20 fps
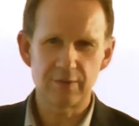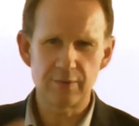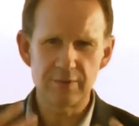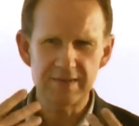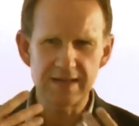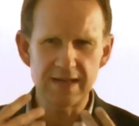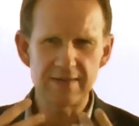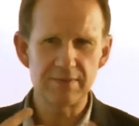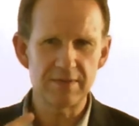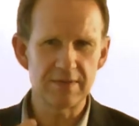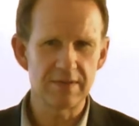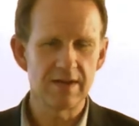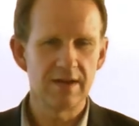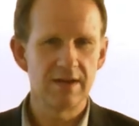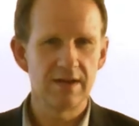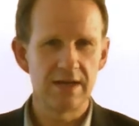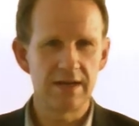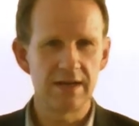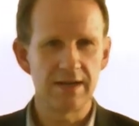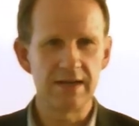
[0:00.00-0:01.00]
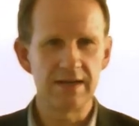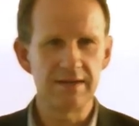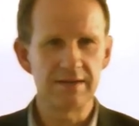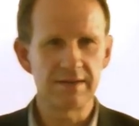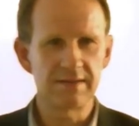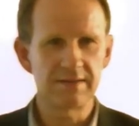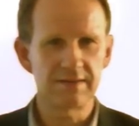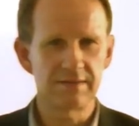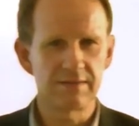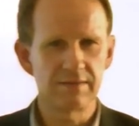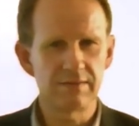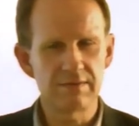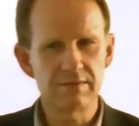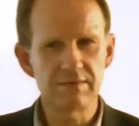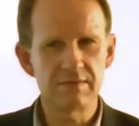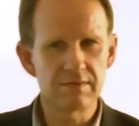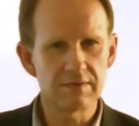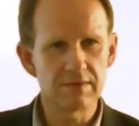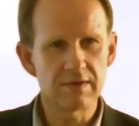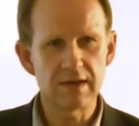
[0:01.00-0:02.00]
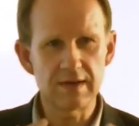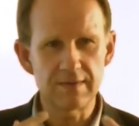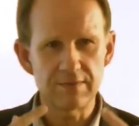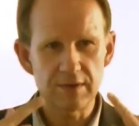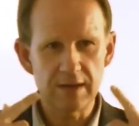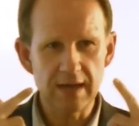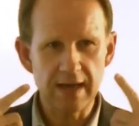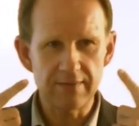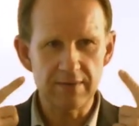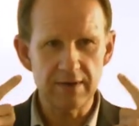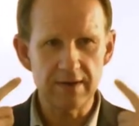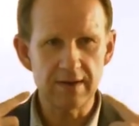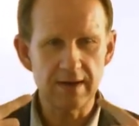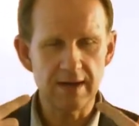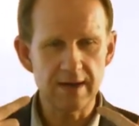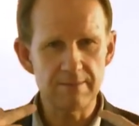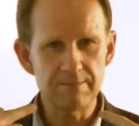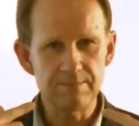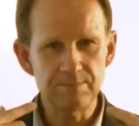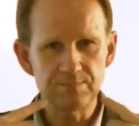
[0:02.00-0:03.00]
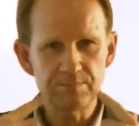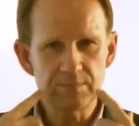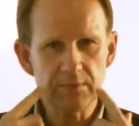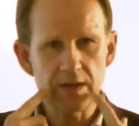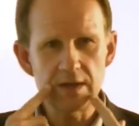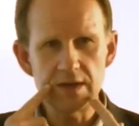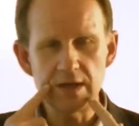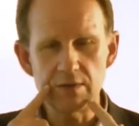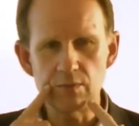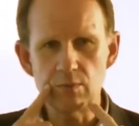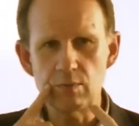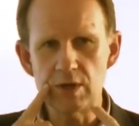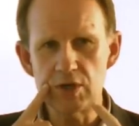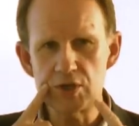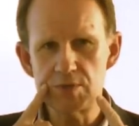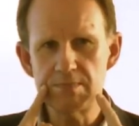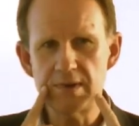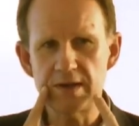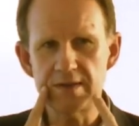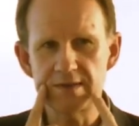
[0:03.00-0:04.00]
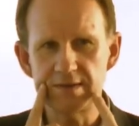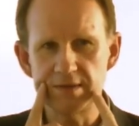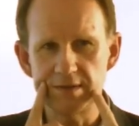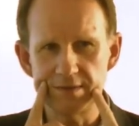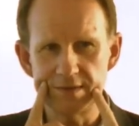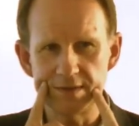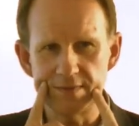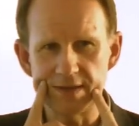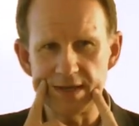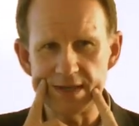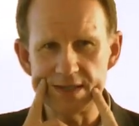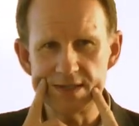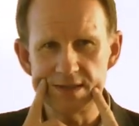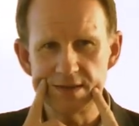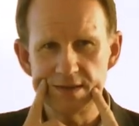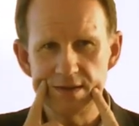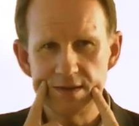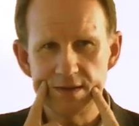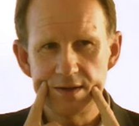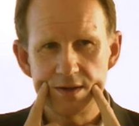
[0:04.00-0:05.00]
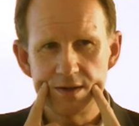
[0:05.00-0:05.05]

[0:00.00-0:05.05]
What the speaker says: I always say if you have a which muscles of it